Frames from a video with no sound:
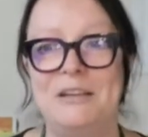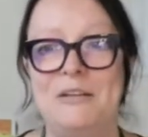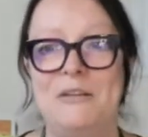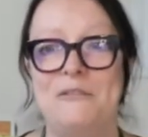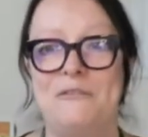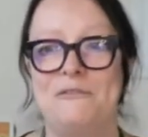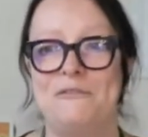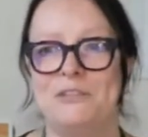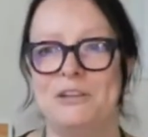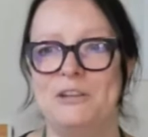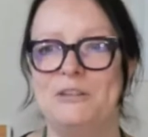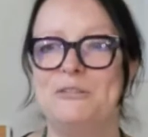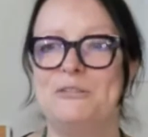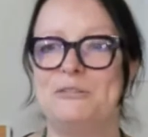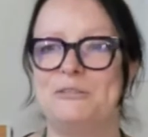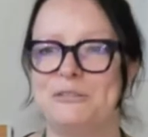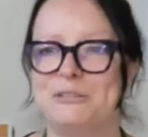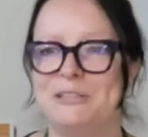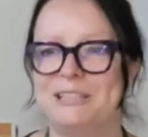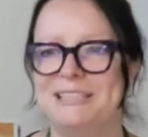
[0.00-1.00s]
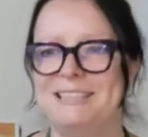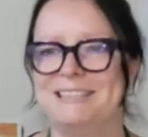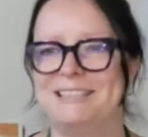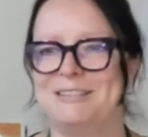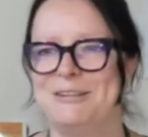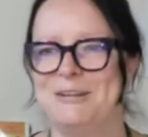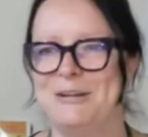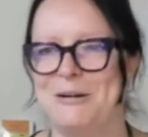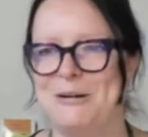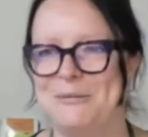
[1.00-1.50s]
feel free
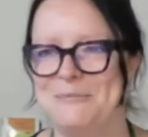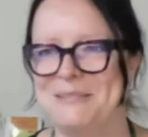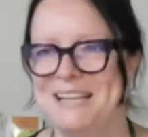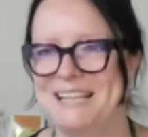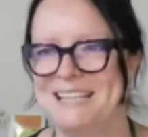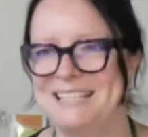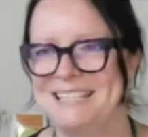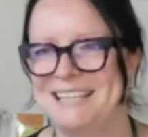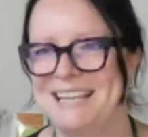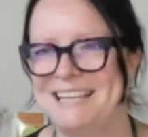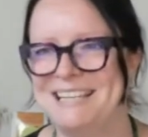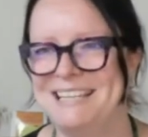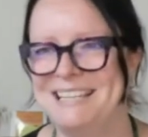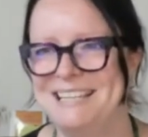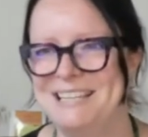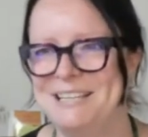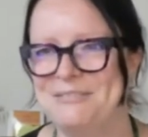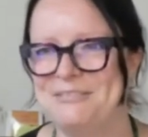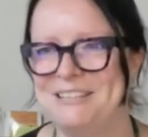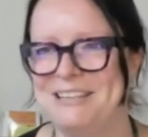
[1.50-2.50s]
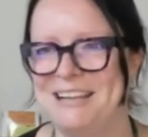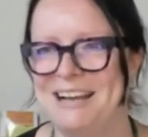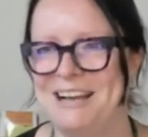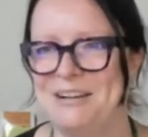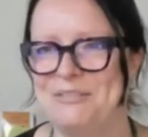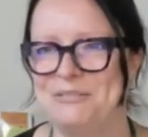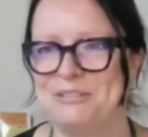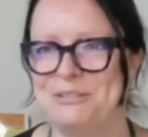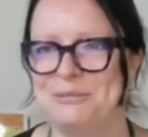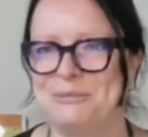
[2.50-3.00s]
to comment, and even
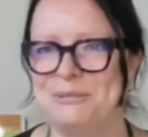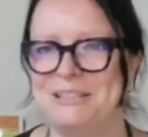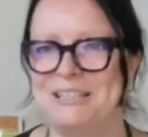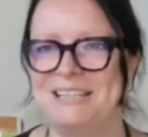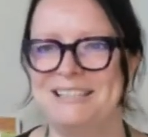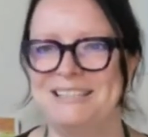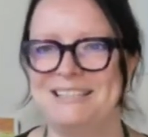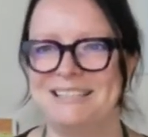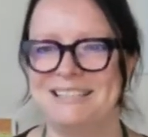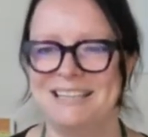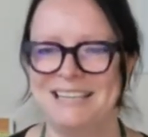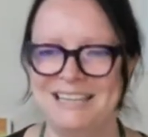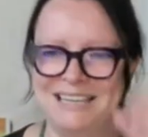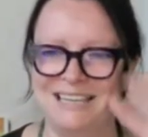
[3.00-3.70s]
afterwards